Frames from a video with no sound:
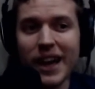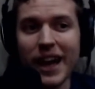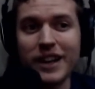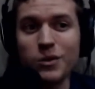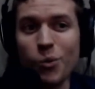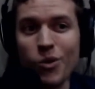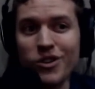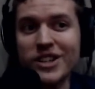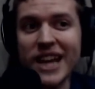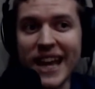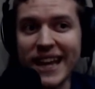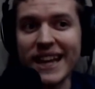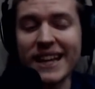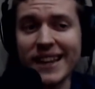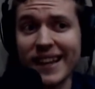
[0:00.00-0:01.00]
And we're
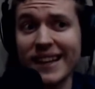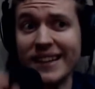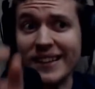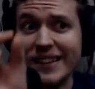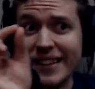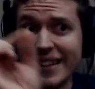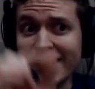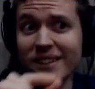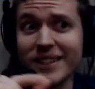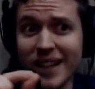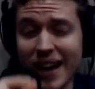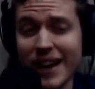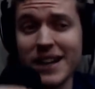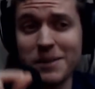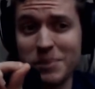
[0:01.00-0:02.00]
taking little
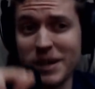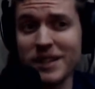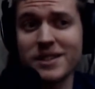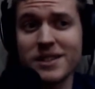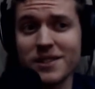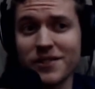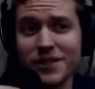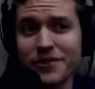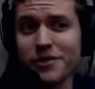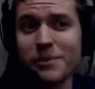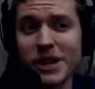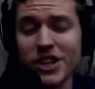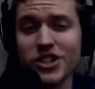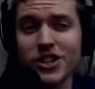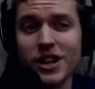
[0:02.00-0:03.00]
tiny pieces of
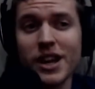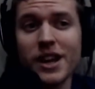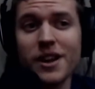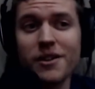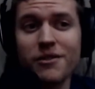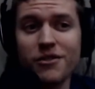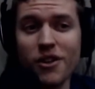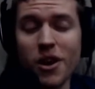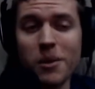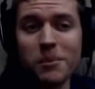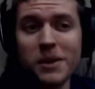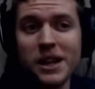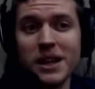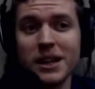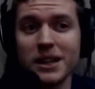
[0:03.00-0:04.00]
information
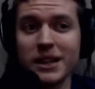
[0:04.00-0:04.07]
from